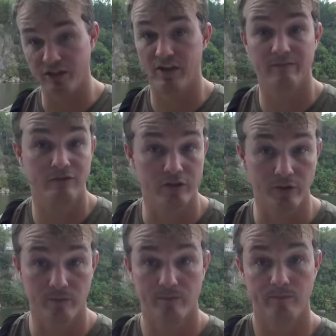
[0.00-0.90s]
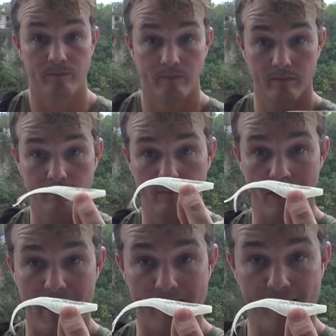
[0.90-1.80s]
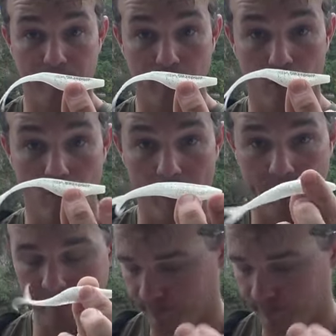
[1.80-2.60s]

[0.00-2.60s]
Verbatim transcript: just have two. I have pearl white